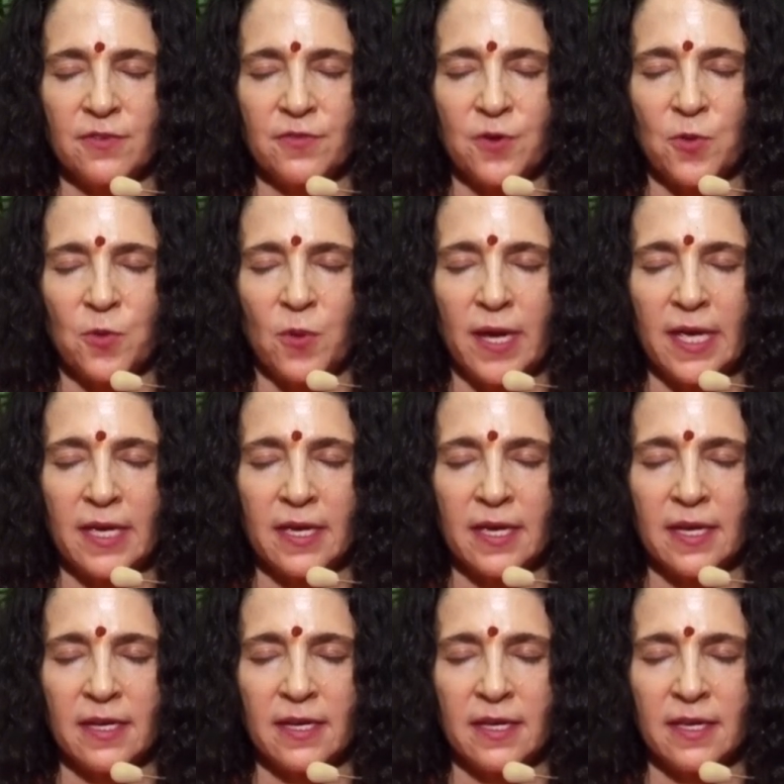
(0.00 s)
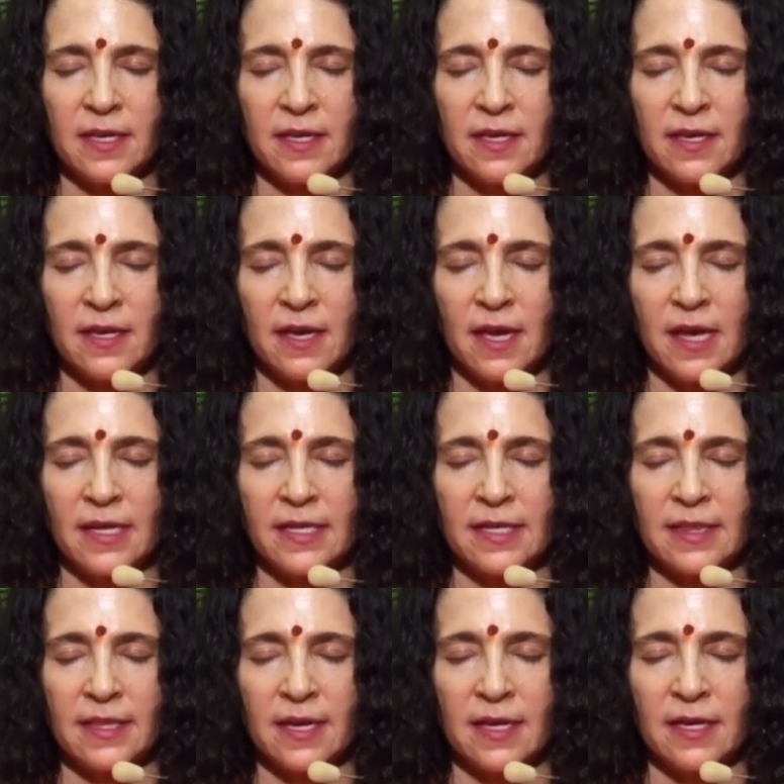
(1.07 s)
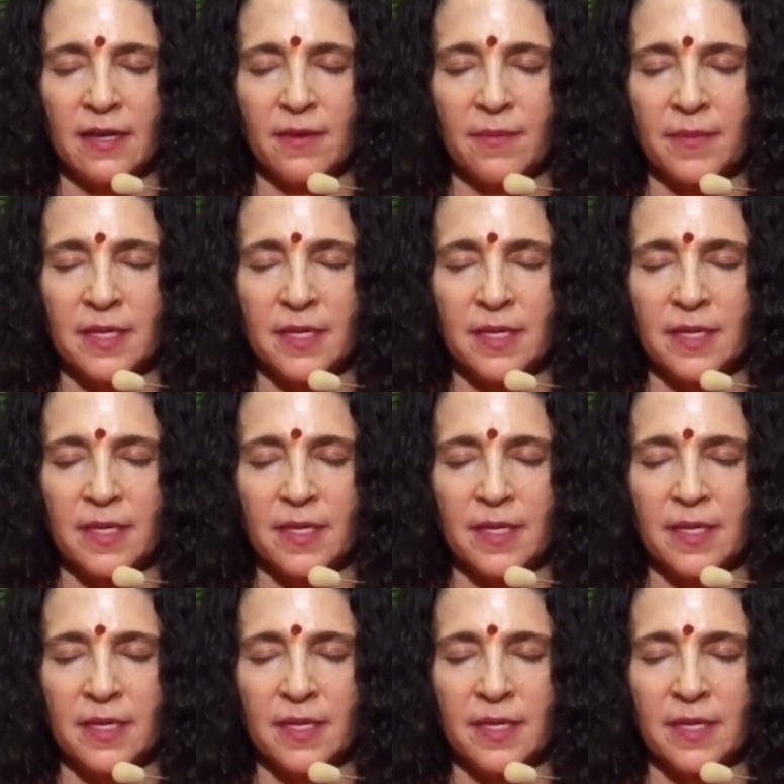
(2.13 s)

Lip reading: of awakening and enlightenment,